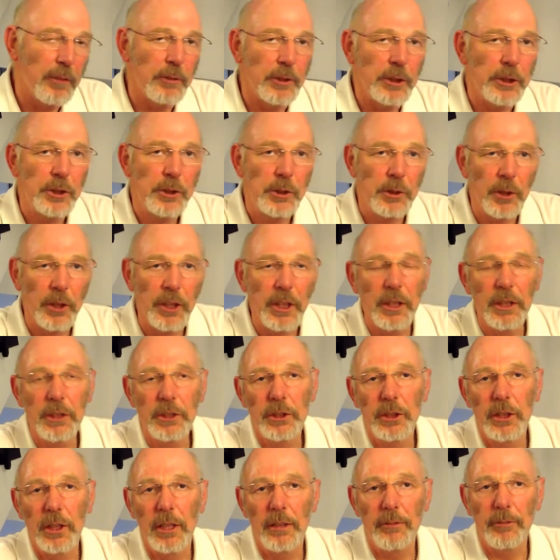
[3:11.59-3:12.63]
street,
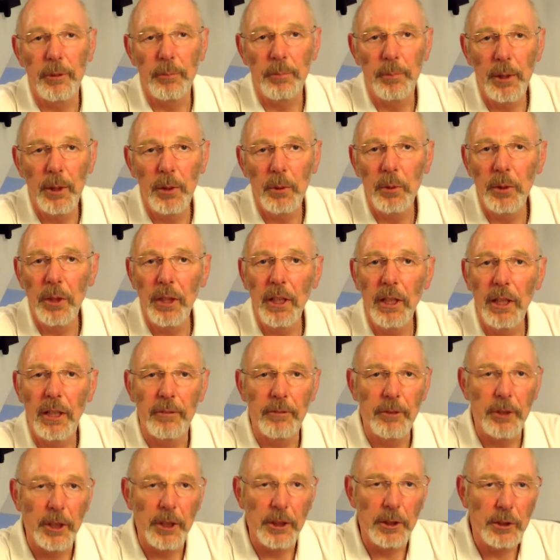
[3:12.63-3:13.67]
every building,
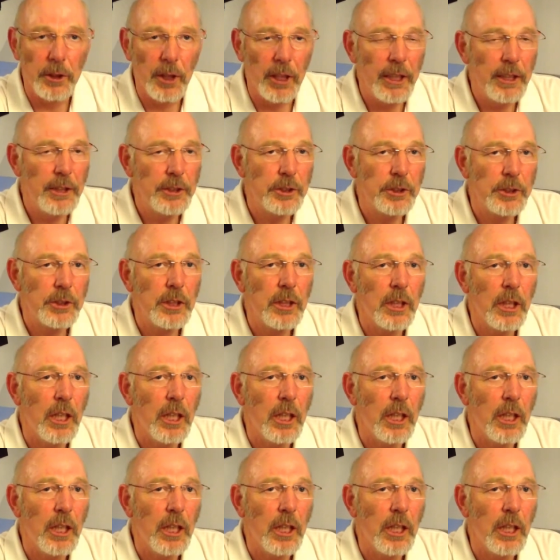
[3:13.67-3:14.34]
every address.